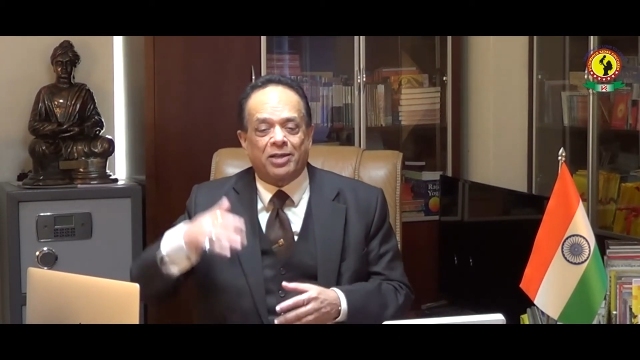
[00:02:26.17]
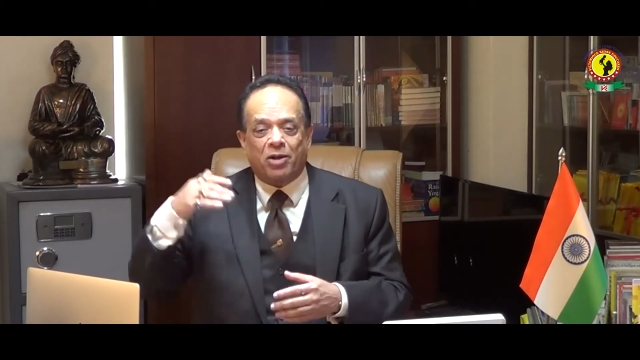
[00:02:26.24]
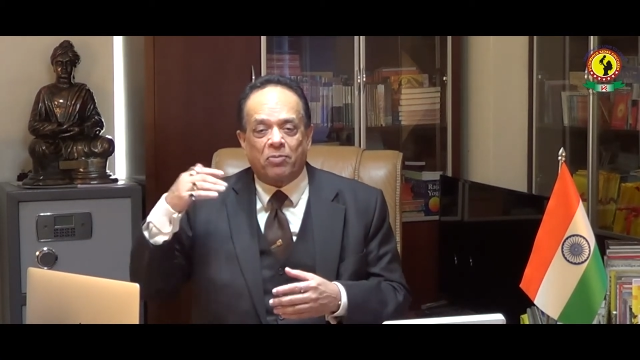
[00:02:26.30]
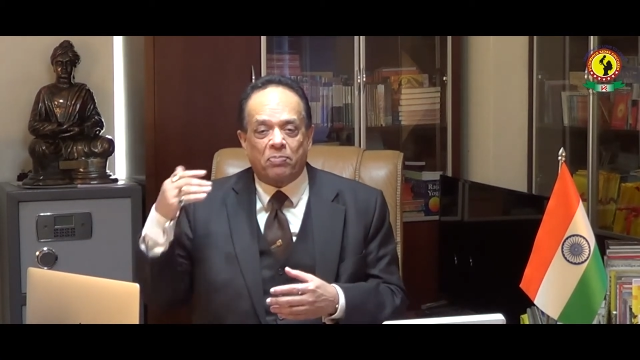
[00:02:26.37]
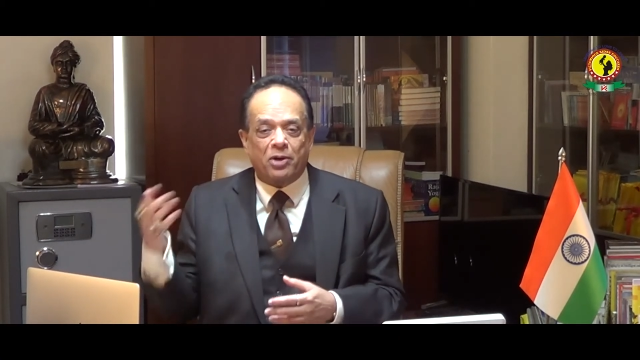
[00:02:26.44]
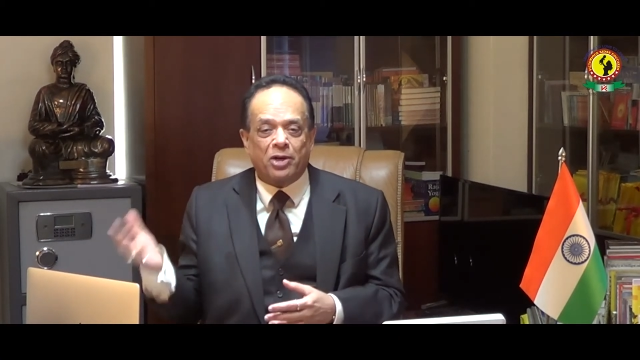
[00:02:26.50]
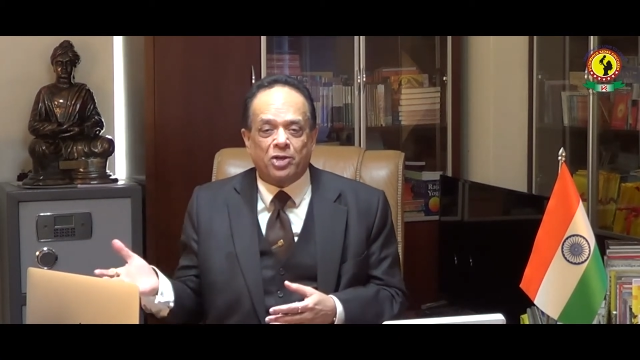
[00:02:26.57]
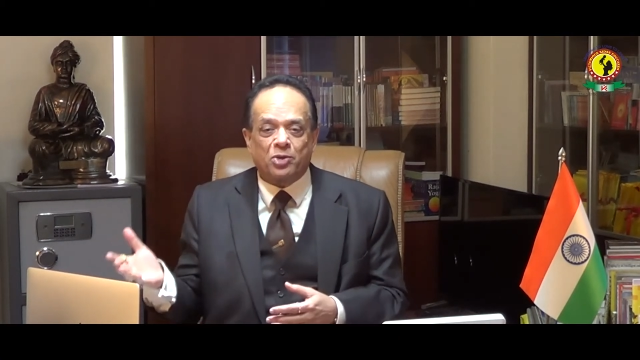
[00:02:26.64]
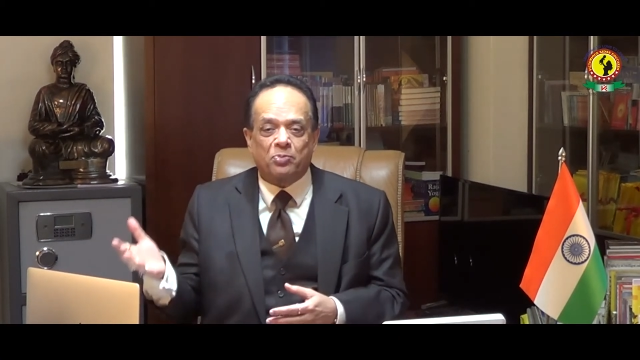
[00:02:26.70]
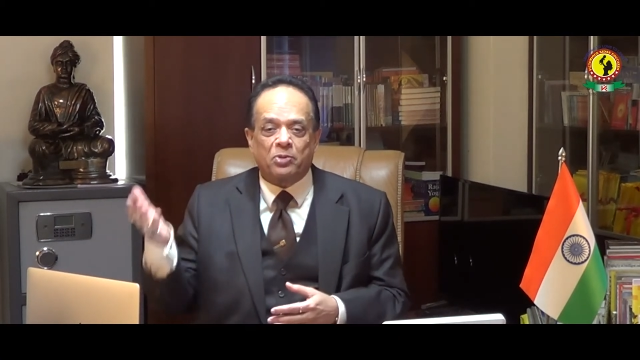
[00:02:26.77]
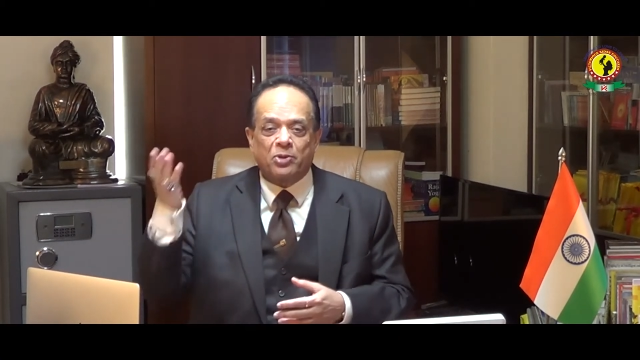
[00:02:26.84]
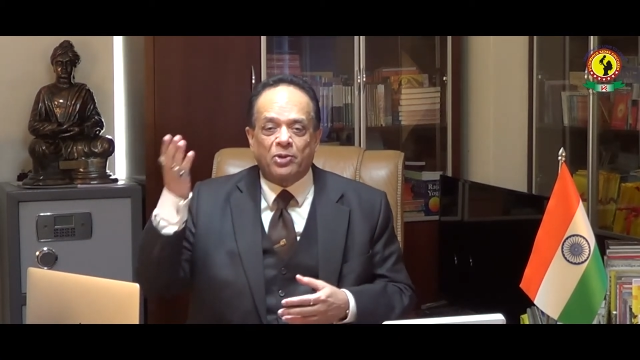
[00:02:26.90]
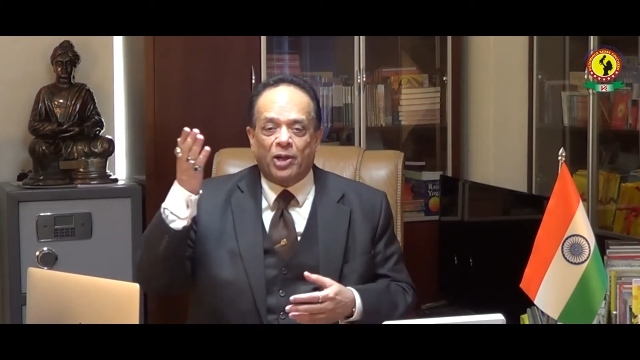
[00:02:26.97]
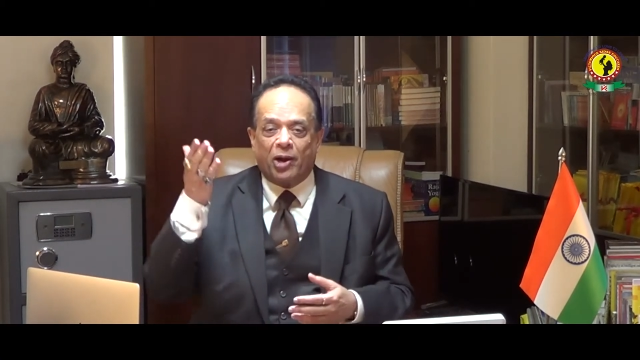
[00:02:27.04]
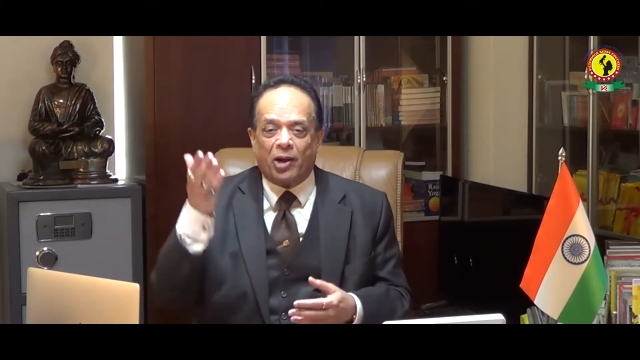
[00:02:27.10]
our
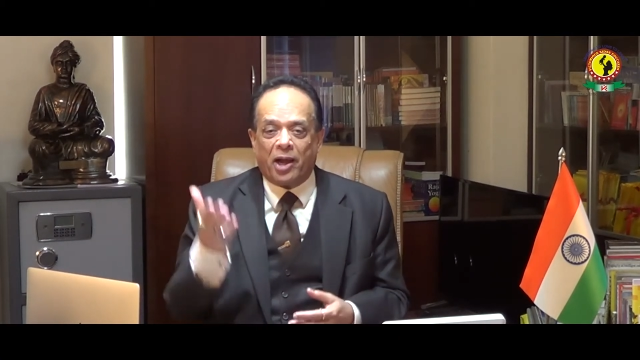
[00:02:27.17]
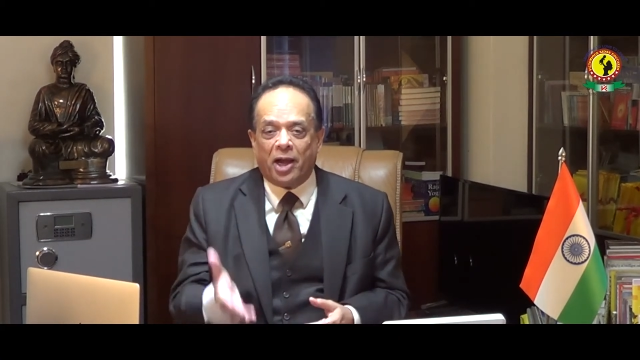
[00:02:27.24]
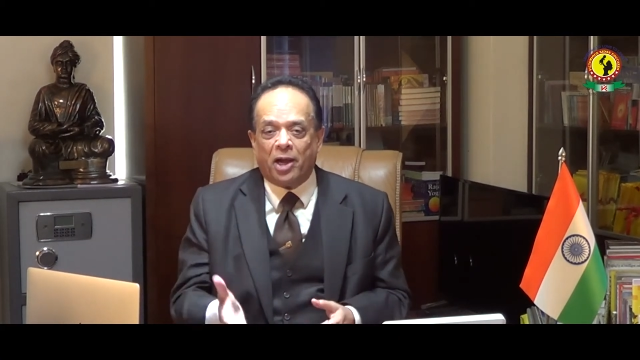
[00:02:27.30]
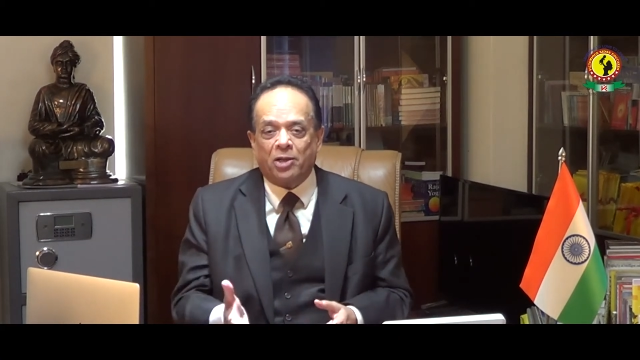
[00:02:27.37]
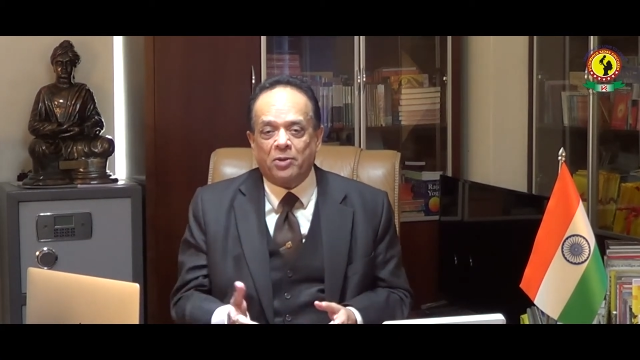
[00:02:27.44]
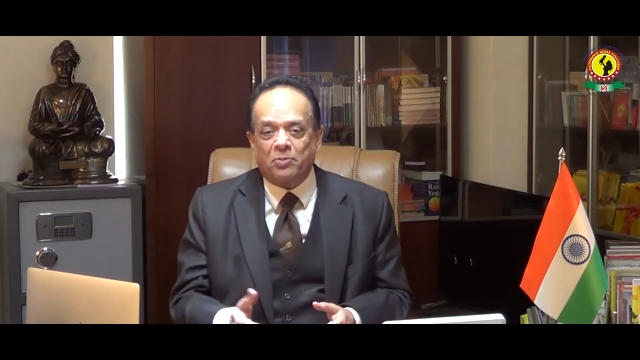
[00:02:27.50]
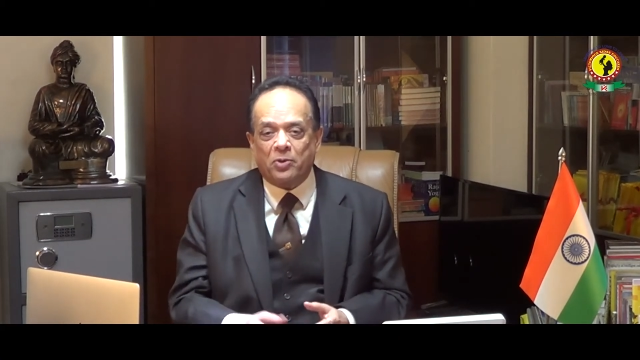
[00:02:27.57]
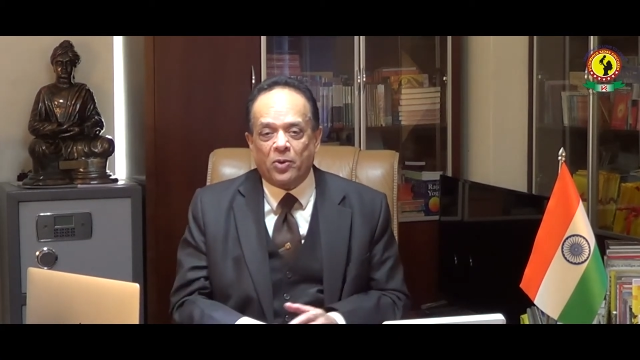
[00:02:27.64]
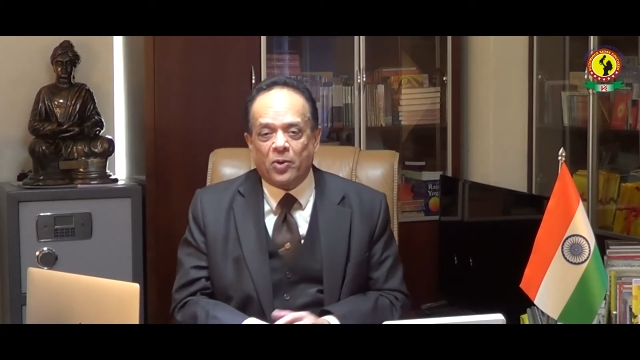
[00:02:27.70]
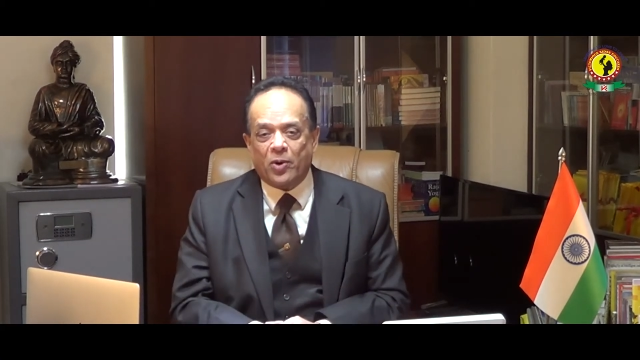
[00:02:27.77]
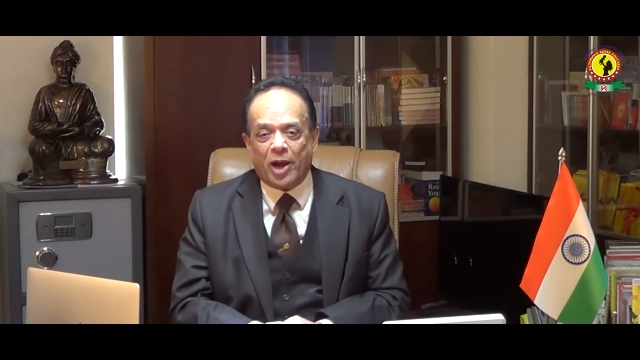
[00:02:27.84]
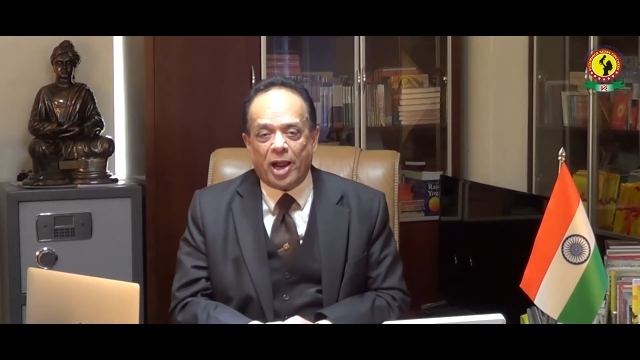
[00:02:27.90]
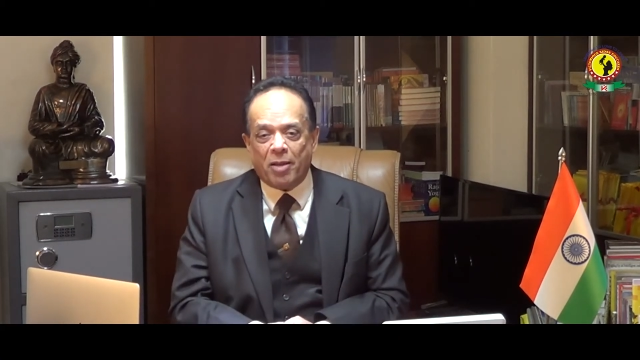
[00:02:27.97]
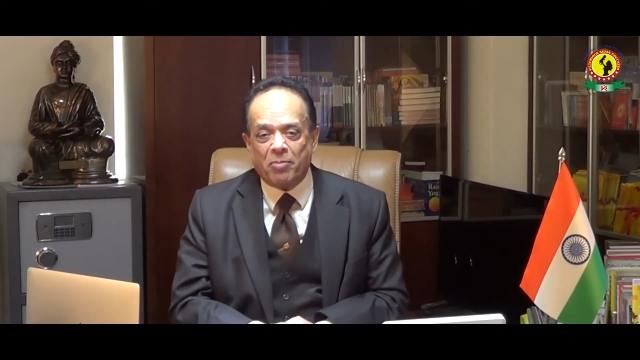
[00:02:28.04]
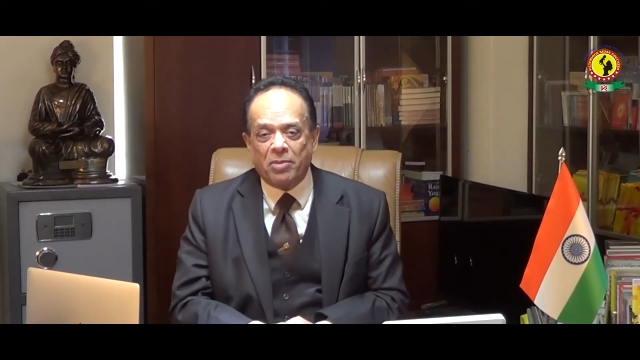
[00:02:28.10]
principal, our head of the
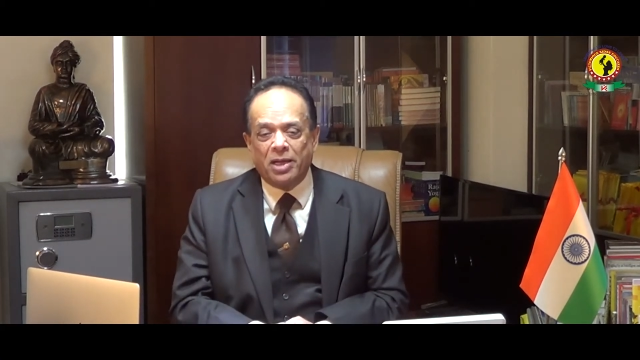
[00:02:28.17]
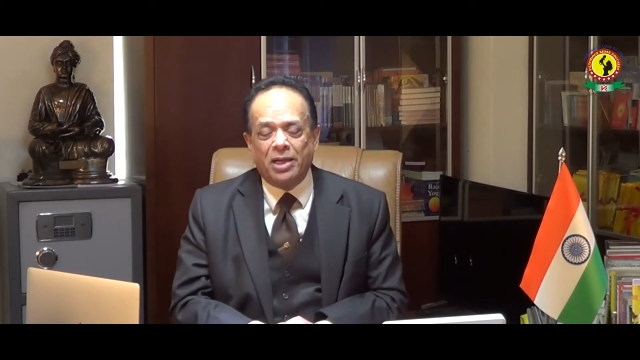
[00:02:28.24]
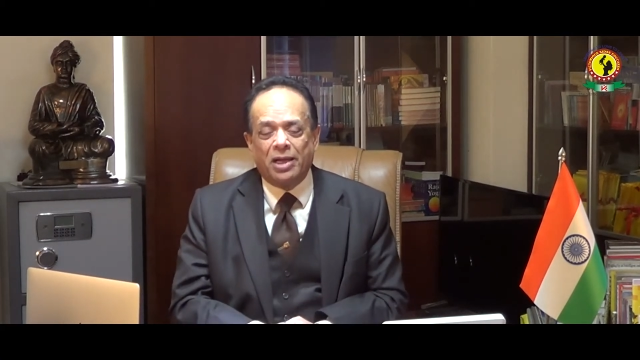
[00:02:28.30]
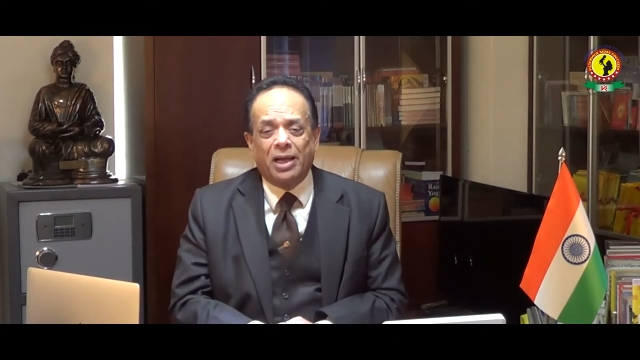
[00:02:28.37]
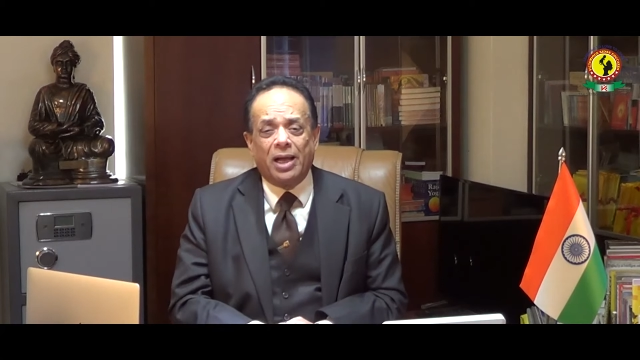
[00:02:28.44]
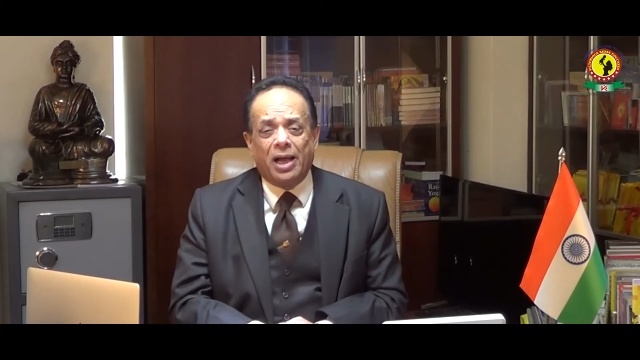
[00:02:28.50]
program.